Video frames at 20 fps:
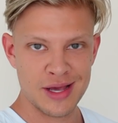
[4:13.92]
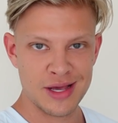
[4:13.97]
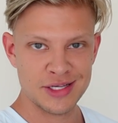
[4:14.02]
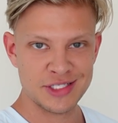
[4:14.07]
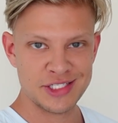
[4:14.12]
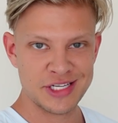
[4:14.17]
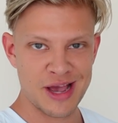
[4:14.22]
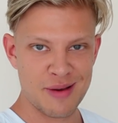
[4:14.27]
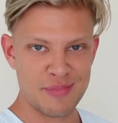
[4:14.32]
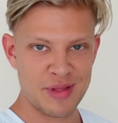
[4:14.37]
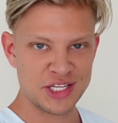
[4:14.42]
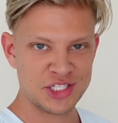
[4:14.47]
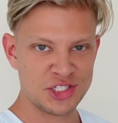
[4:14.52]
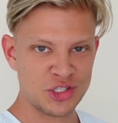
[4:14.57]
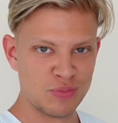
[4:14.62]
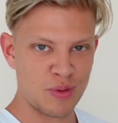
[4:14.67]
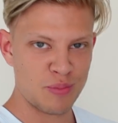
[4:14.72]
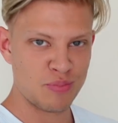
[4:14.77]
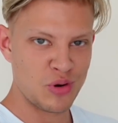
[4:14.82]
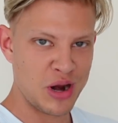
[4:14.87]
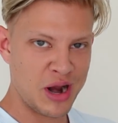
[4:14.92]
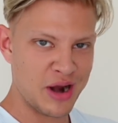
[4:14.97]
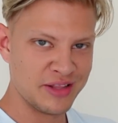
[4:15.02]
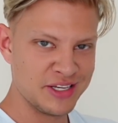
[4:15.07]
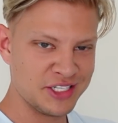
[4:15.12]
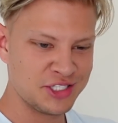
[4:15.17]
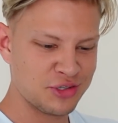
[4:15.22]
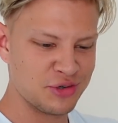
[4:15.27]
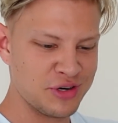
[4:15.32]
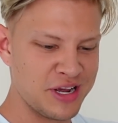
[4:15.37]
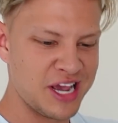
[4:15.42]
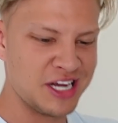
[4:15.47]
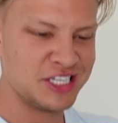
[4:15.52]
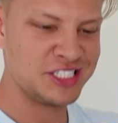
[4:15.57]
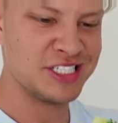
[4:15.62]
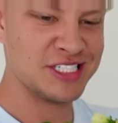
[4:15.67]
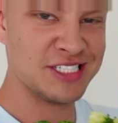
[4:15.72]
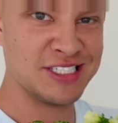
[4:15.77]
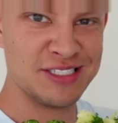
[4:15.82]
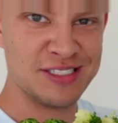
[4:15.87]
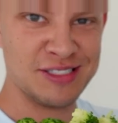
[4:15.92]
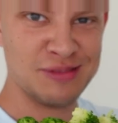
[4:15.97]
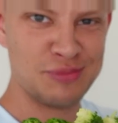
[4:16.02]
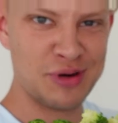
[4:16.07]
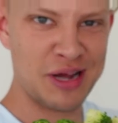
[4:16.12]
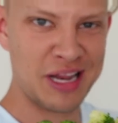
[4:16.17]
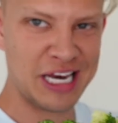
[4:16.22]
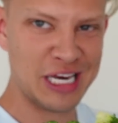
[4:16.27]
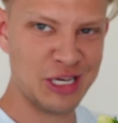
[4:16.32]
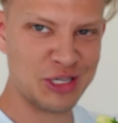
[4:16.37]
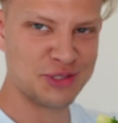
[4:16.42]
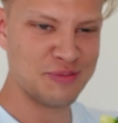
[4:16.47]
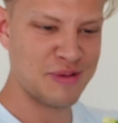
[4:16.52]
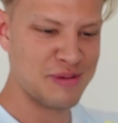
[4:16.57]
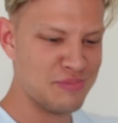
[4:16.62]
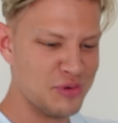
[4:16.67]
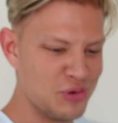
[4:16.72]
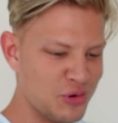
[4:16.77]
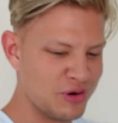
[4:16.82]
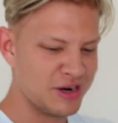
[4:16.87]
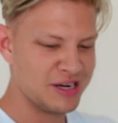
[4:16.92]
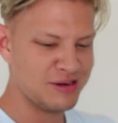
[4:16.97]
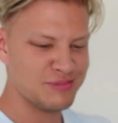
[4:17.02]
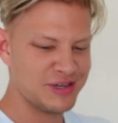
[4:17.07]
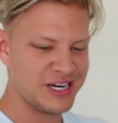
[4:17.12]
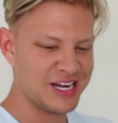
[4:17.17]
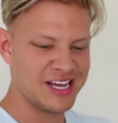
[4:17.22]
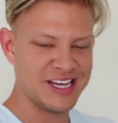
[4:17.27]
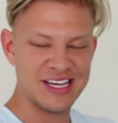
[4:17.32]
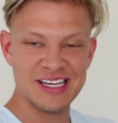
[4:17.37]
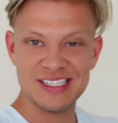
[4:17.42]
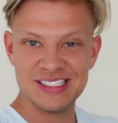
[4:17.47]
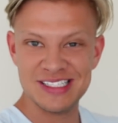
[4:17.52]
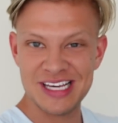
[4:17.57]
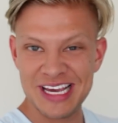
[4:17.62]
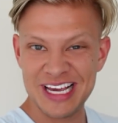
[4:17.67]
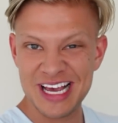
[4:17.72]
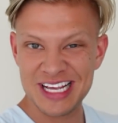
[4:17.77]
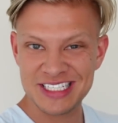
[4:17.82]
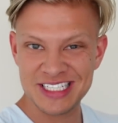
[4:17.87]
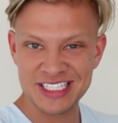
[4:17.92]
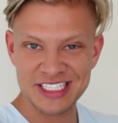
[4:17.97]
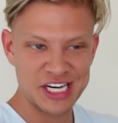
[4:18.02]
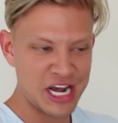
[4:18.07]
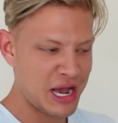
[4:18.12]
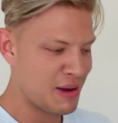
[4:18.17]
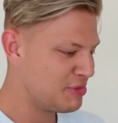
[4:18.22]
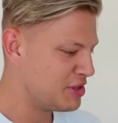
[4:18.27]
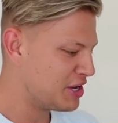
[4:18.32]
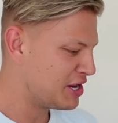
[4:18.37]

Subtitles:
So yeah, I'm not super proud of this creation. Probably looks a bit boring, but hey, it gets the job